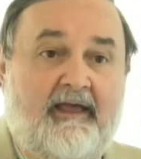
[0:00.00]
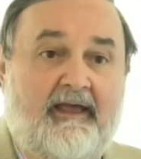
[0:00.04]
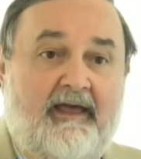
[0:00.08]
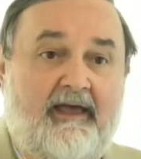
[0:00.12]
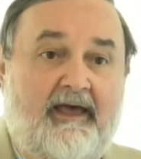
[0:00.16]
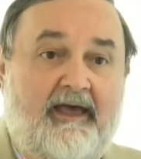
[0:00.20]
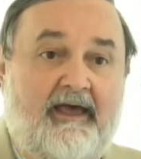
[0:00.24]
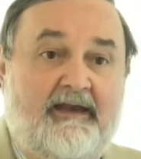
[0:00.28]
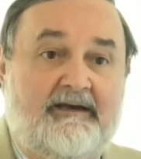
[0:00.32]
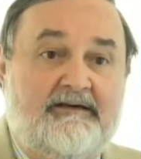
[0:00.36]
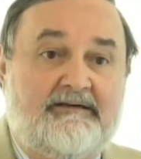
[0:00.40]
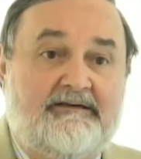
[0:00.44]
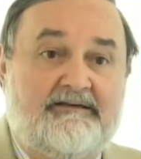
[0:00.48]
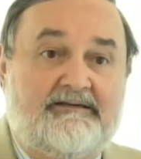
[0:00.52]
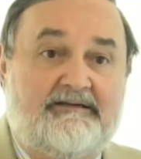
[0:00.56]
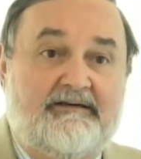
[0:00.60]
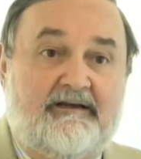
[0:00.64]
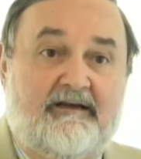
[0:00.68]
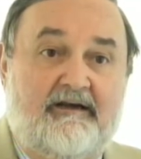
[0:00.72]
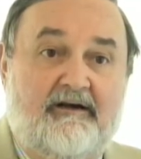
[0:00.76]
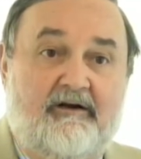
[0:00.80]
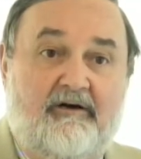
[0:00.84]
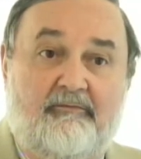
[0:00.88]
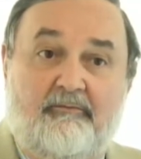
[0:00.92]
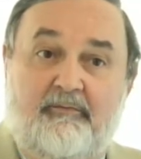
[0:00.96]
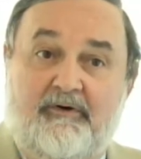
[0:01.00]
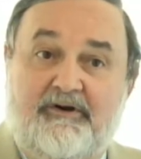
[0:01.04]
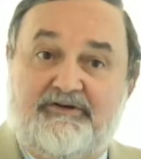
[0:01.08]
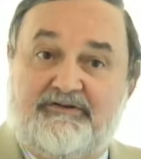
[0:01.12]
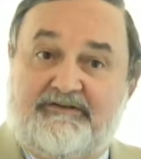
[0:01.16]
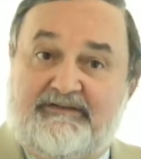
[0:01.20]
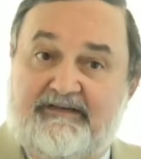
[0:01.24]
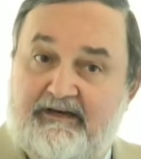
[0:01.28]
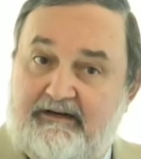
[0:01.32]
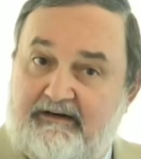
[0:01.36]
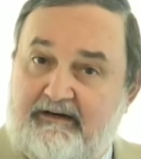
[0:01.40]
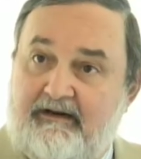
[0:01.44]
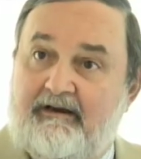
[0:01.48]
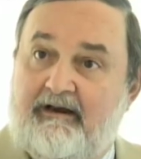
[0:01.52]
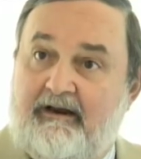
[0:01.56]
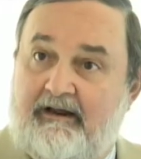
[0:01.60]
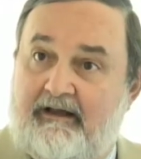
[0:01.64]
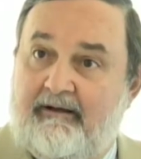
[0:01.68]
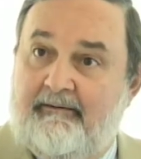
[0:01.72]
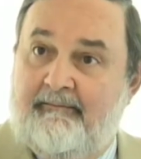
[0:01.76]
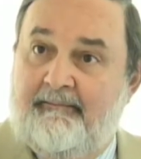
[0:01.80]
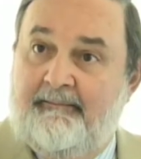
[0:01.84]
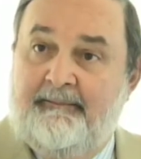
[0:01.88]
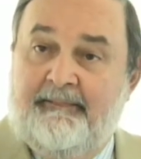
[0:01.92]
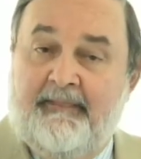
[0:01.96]
and we certainly
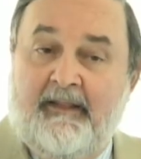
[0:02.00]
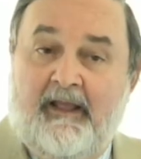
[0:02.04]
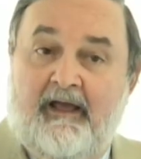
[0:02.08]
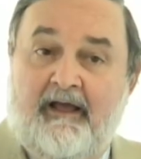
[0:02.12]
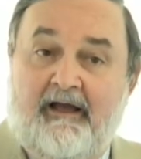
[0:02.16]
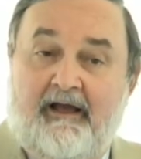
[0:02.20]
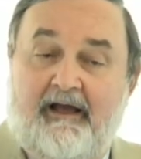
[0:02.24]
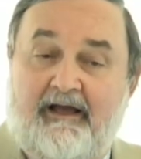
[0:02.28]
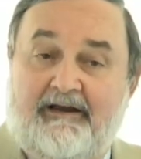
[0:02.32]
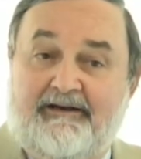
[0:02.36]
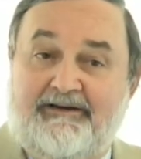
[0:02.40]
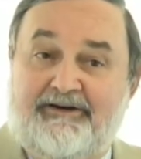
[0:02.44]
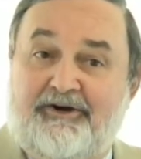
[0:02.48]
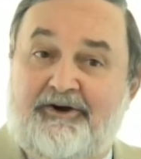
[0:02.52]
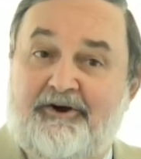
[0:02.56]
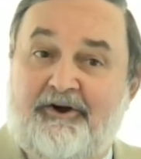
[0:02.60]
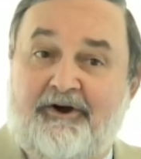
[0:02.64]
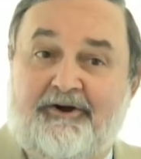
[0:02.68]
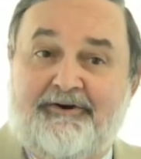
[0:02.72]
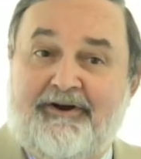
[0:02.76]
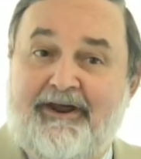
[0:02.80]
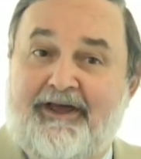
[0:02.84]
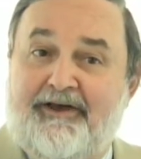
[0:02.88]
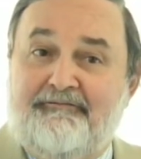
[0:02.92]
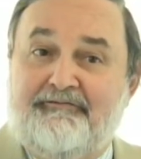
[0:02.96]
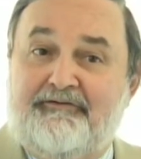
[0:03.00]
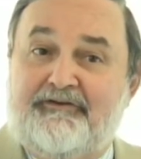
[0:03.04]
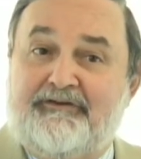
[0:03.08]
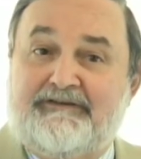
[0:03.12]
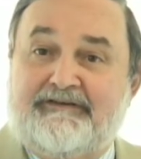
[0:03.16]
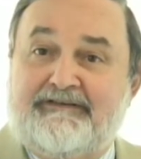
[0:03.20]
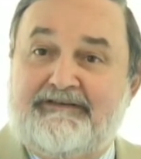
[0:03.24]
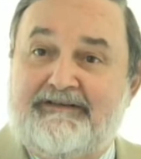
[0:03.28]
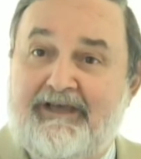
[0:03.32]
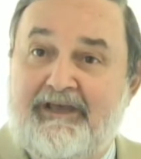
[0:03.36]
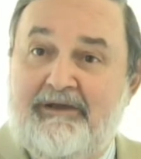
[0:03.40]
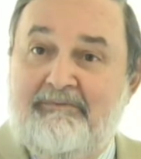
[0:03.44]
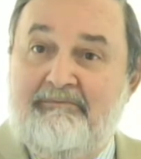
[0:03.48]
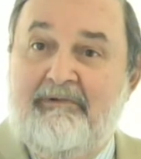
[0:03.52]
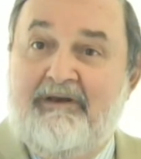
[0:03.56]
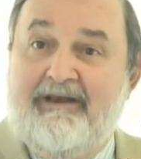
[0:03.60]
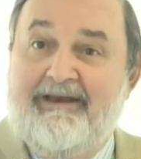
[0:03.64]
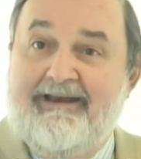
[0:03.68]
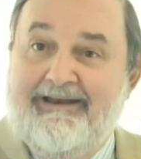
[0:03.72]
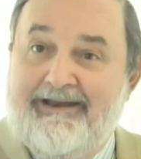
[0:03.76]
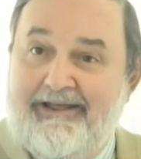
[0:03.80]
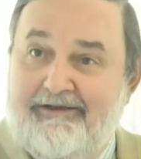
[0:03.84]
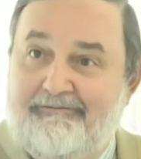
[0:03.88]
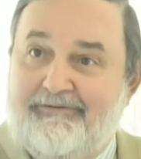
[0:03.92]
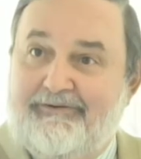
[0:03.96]
did not have the
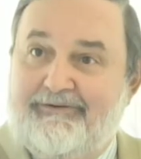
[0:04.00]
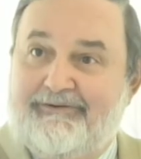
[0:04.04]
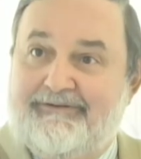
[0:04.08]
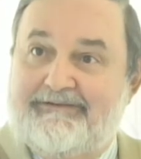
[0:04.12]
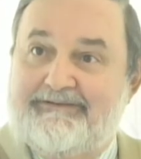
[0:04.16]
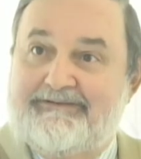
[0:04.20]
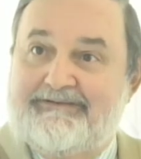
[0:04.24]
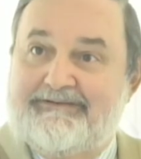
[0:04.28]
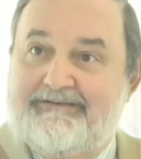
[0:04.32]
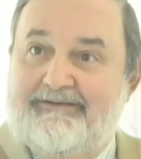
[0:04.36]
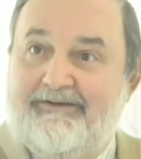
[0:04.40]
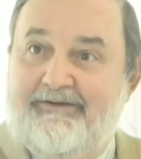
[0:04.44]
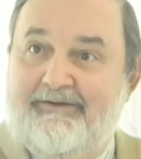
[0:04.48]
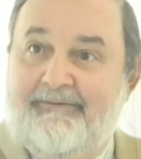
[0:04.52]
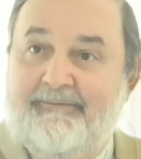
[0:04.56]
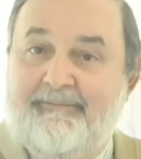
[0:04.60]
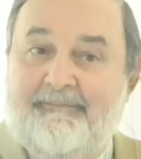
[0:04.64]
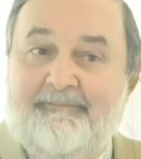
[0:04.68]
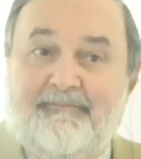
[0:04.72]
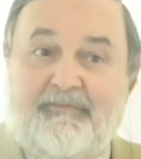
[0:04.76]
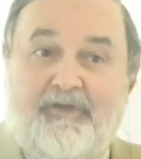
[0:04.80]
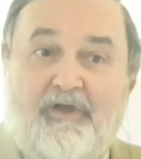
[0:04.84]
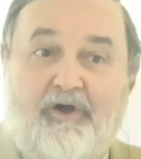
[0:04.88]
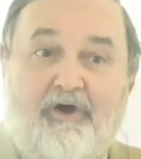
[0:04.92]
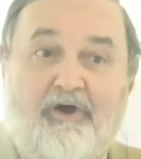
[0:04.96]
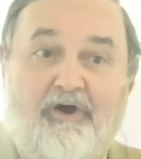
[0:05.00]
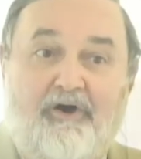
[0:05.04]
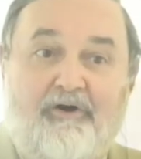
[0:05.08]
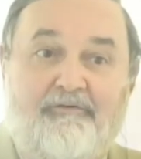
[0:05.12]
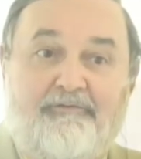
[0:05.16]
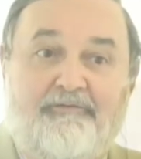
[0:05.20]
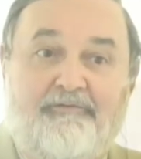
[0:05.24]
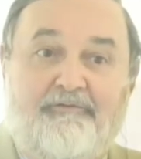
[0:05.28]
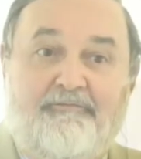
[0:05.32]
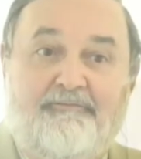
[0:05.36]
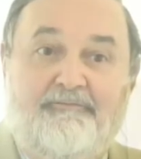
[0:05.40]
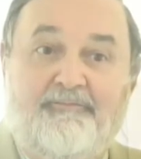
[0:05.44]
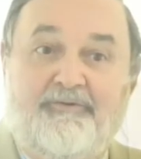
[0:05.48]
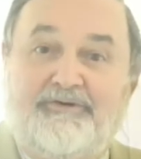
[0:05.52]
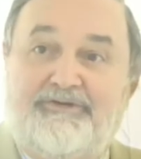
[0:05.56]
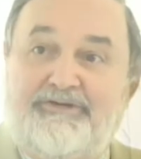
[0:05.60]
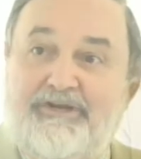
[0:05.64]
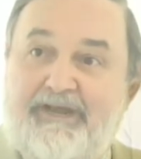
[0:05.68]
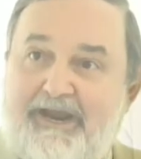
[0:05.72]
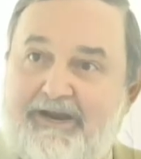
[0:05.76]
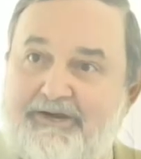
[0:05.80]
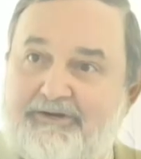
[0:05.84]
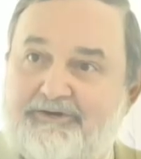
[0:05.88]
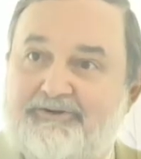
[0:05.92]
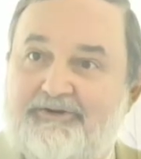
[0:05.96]
same levels of
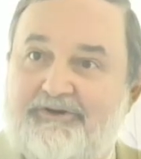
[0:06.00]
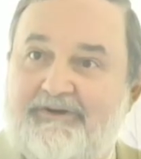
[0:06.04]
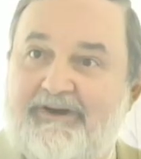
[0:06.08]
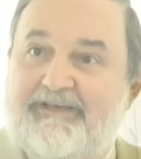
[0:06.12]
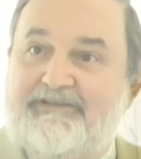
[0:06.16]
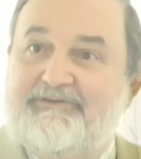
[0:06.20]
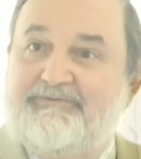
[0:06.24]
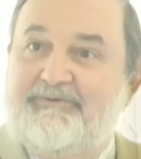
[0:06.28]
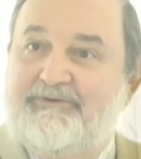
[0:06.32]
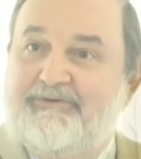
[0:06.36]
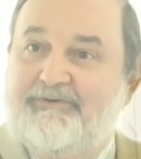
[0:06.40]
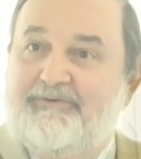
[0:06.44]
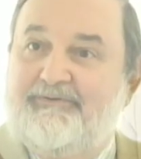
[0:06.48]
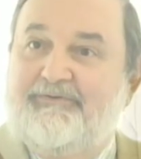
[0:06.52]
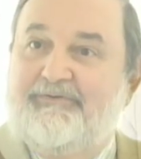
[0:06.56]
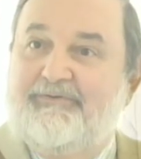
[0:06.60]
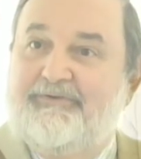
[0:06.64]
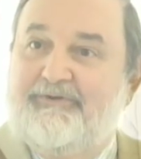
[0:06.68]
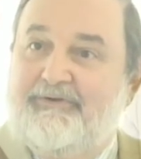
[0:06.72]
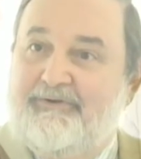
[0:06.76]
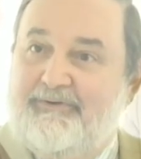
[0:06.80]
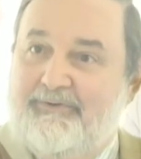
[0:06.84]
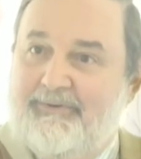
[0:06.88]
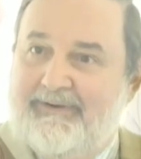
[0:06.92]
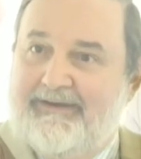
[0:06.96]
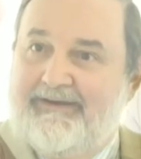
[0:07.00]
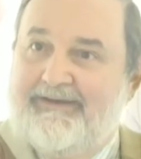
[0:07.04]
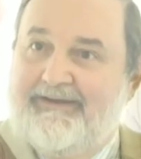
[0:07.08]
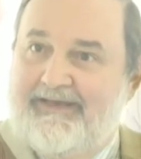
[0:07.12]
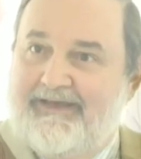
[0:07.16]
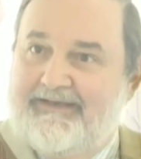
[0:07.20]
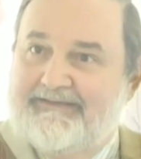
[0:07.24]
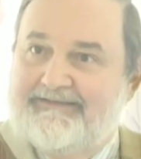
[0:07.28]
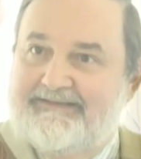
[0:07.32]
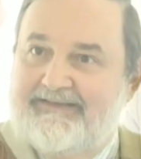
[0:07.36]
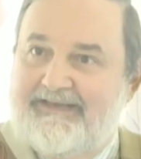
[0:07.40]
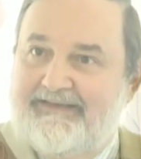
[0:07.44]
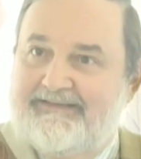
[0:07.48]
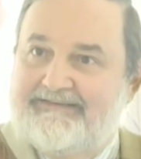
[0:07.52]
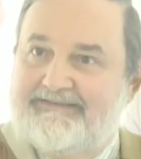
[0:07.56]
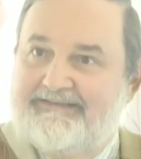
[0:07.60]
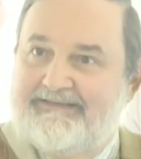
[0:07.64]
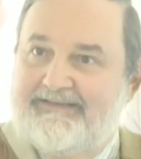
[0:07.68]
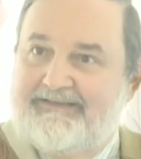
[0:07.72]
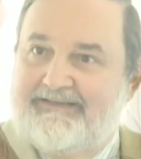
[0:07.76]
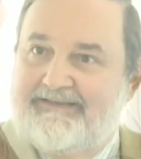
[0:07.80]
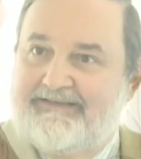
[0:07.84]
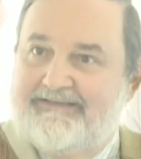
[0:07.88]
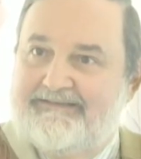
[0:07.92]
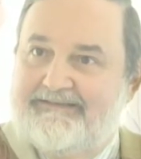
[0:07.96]
protection as we do for the nuclear assets
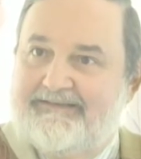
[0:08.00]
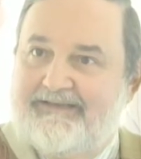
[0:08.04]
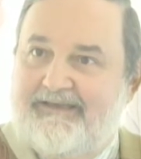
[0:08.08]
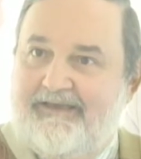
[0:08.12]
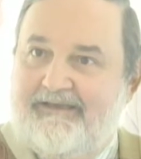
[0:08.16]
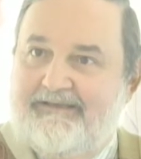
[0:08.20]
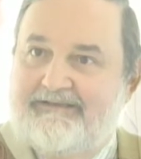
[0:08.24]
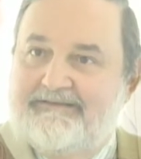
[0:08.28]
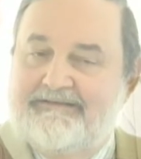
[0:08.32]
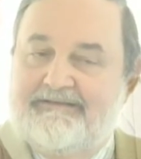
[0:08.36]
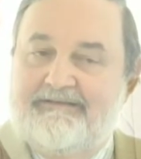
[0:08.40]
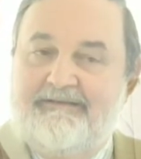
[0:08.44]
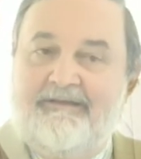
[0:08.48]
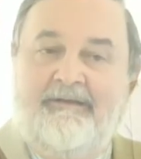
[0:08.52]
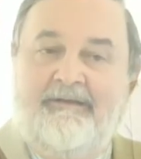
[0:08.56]
in this case.